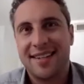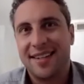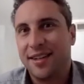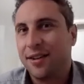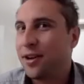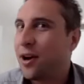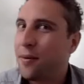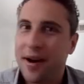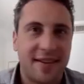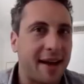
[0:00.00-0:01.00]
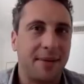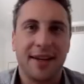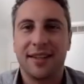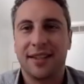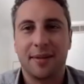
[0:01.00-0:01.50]
you don't know what's
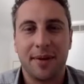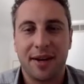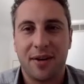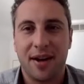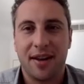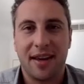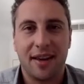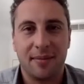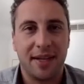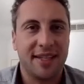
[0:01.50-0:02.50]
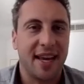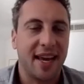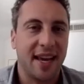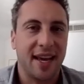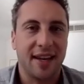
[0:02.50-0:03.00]
happening to your Bitcoin. They could be
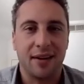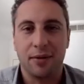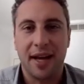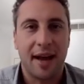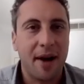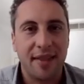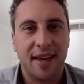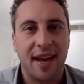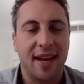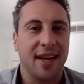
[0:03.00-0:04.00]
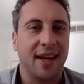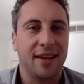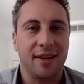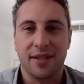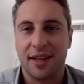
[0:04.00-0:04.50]
taking it and rehypothecating it,
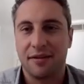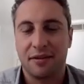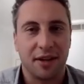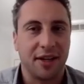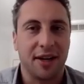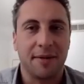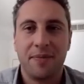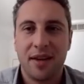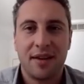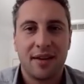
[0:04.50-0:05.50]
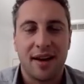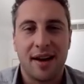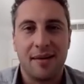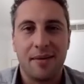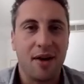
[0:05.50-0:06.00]
using it for you know
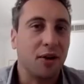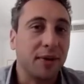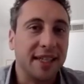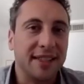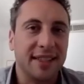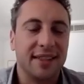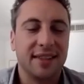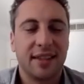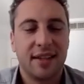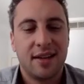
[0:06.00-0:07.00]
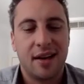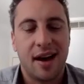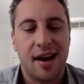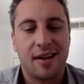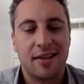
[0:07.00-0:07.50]
um, other reasons.
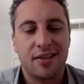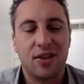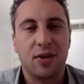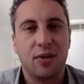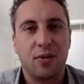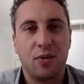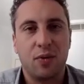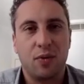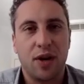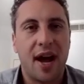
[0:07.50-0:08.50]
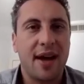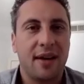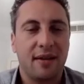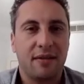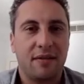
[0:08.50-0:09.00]
Uh, so what
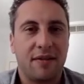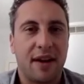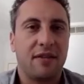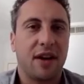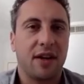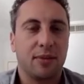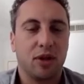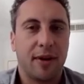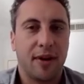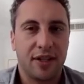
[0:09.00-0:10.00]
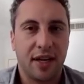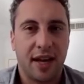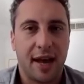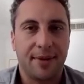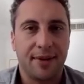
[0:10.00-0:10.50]
I found valuable about Unchained
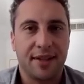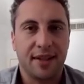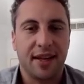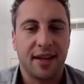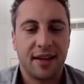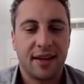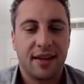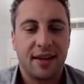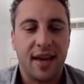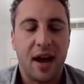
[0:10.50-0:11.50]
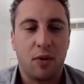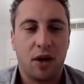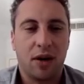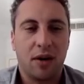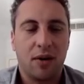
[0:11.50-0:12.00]
Capital is like, yeah,
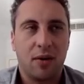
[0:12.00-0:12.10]
we're